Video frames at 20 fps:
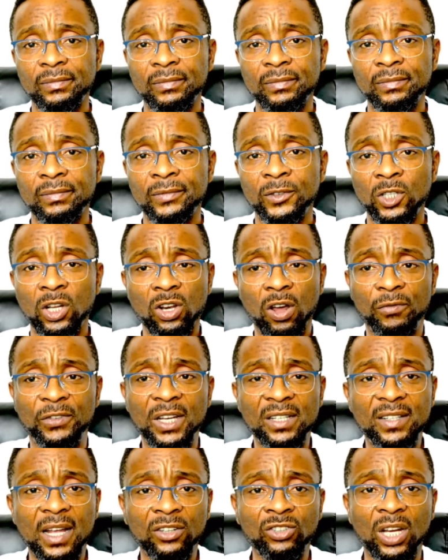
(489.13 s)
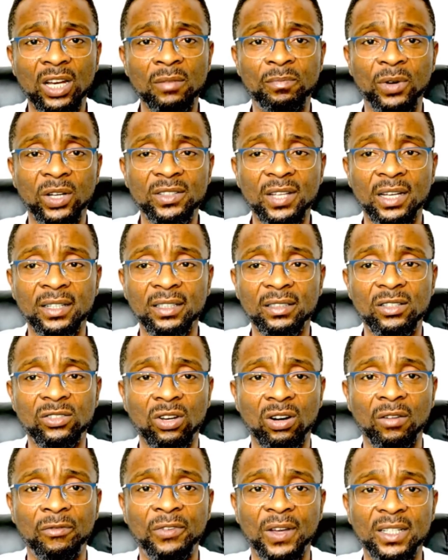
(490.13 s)
None of this actually brought any sort
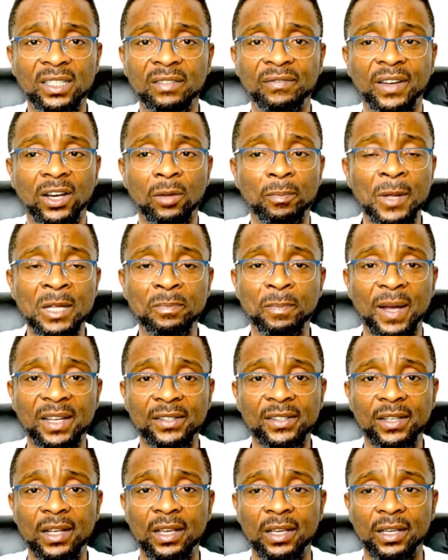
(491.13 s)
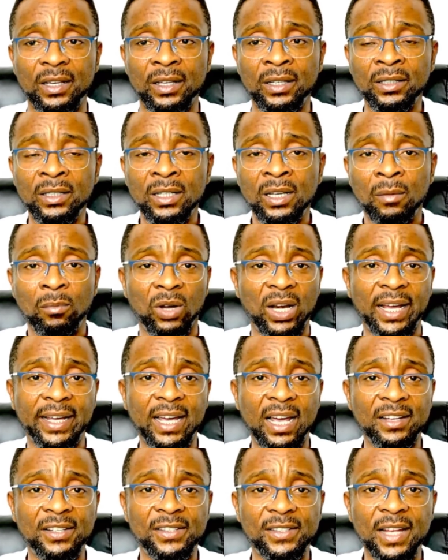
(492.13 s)
of a development per se. But like I
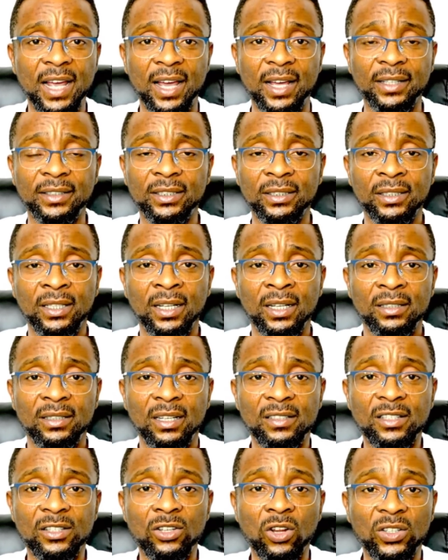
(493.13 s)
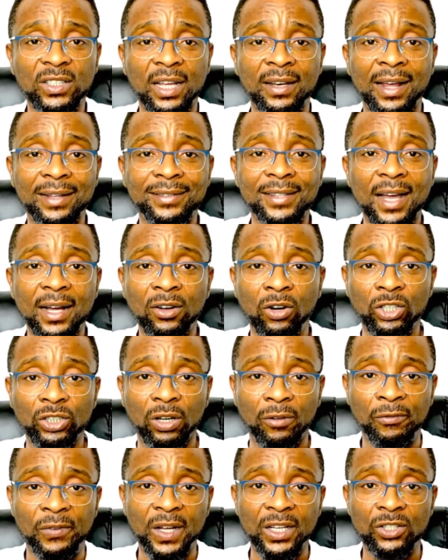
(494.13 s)
said, this is not an attack on your
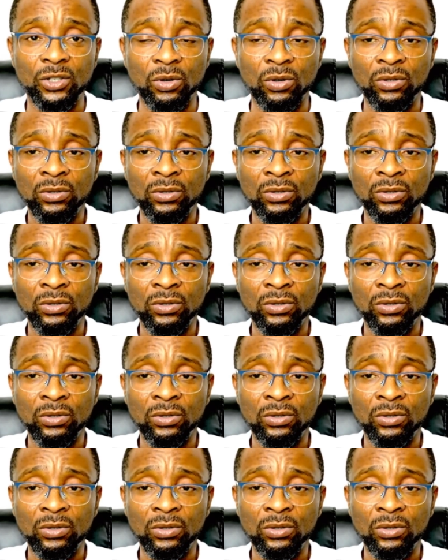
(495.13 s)
faith, though.